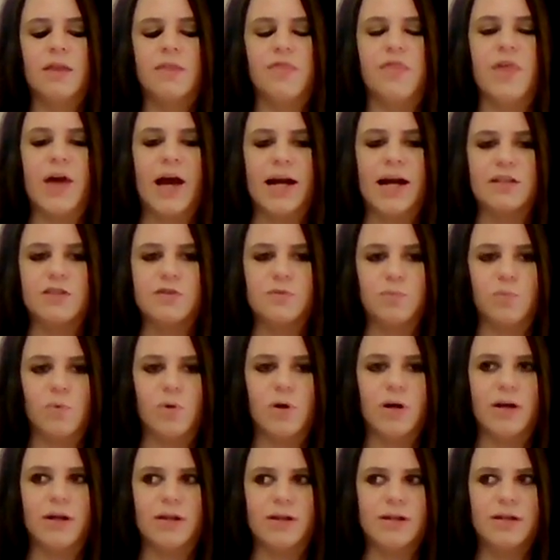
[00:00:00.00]
that's
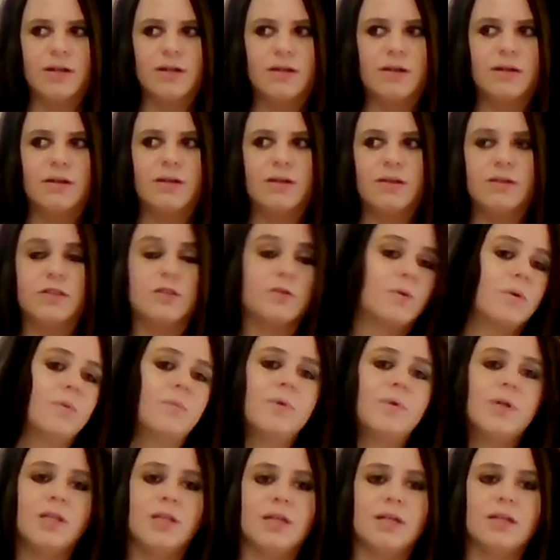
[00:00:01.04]
what
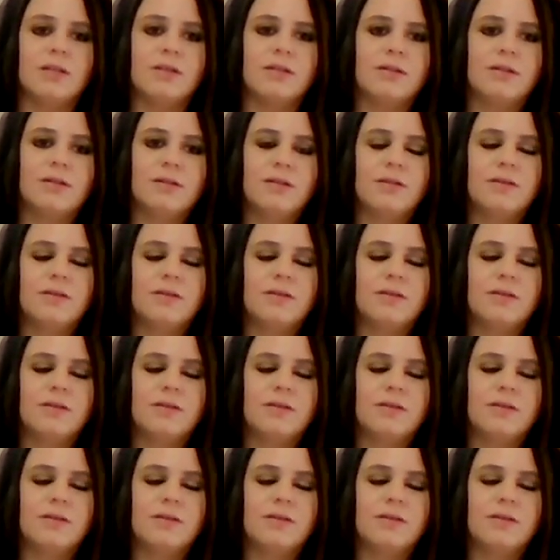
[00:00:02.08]
we need,